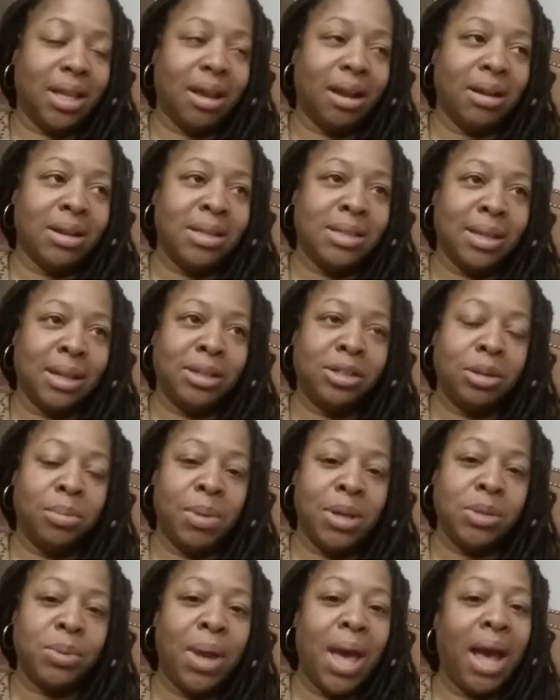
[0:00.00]
They are such a
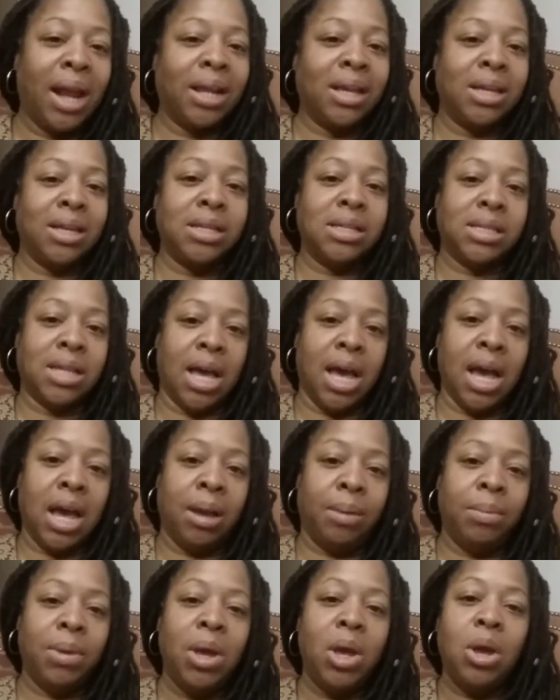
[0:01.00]
mess. We had a good
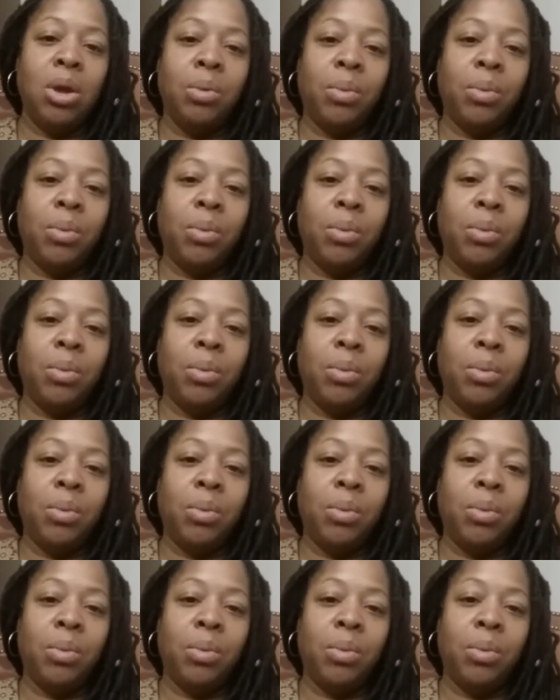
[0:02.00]
time.